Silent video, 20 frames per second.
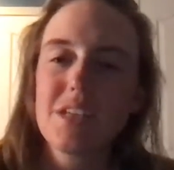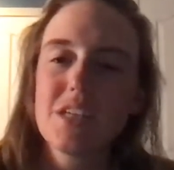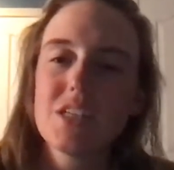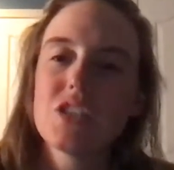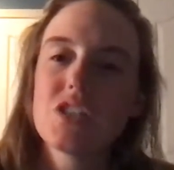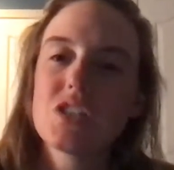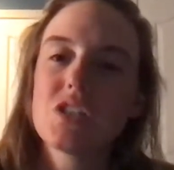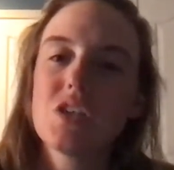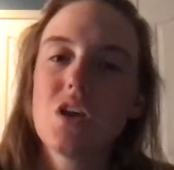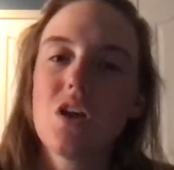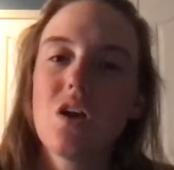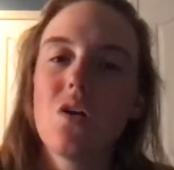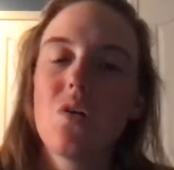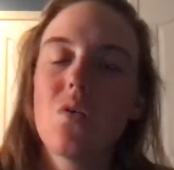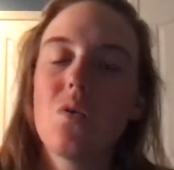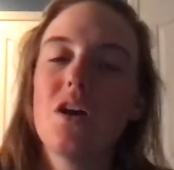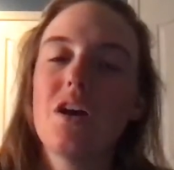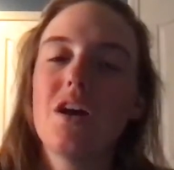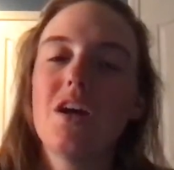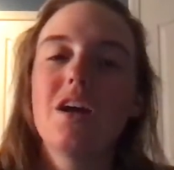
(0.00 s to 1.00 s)

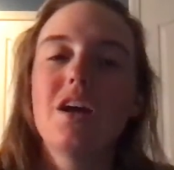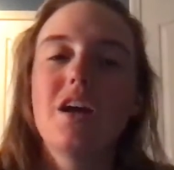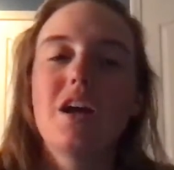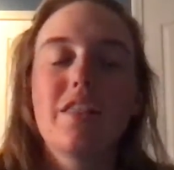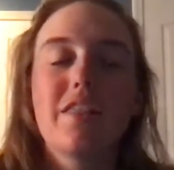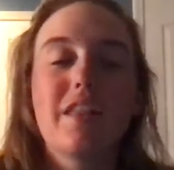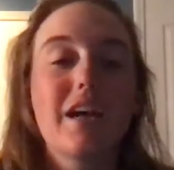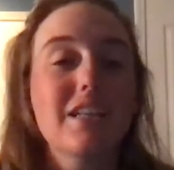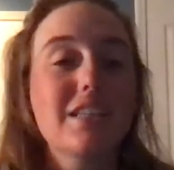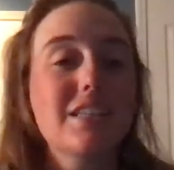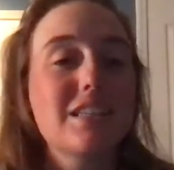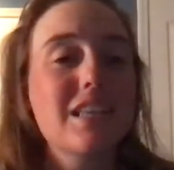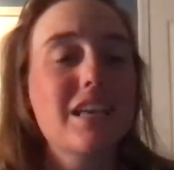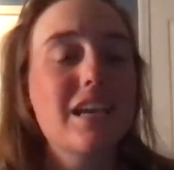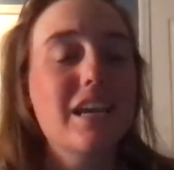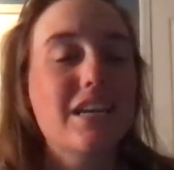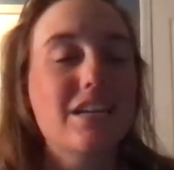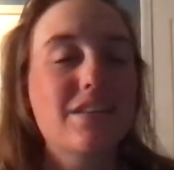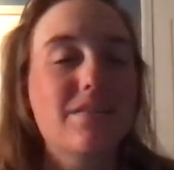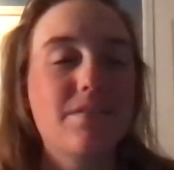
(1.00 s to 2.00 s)
So that's the
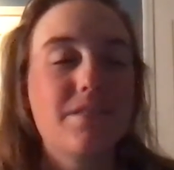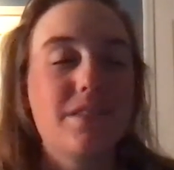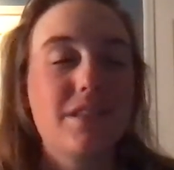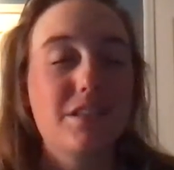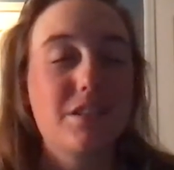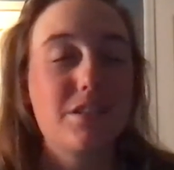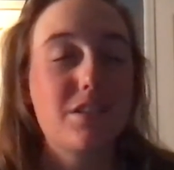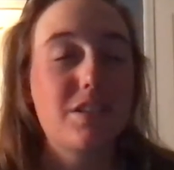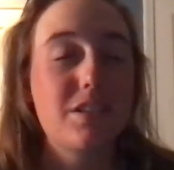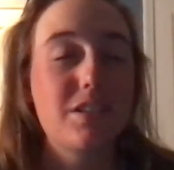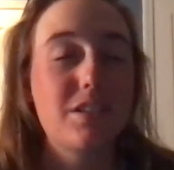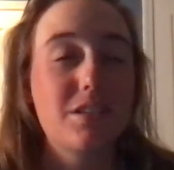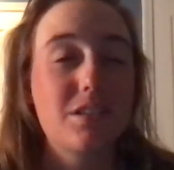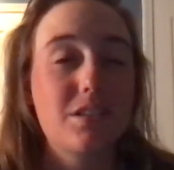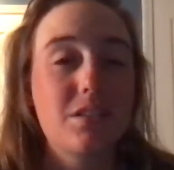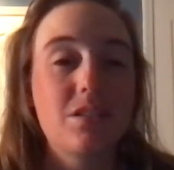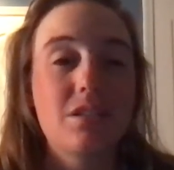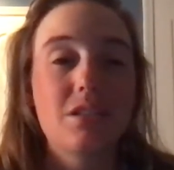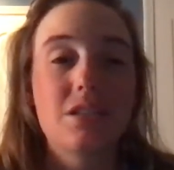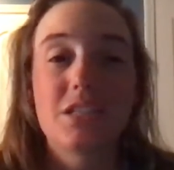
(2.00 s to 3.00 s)
end of this
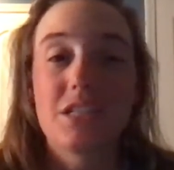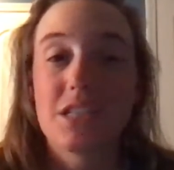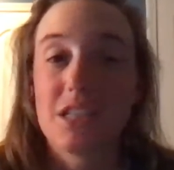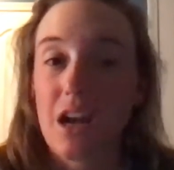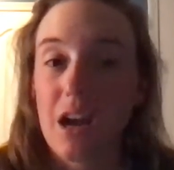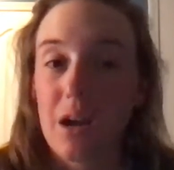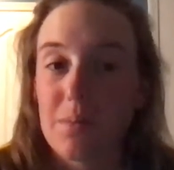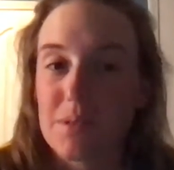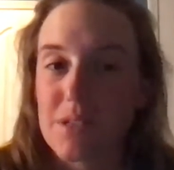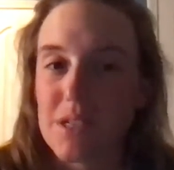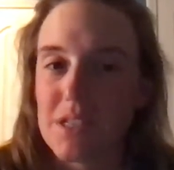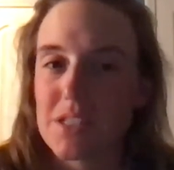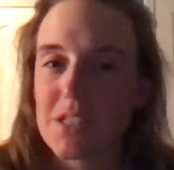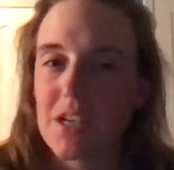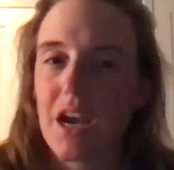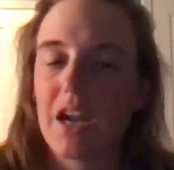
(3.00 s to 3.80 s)
synopsis.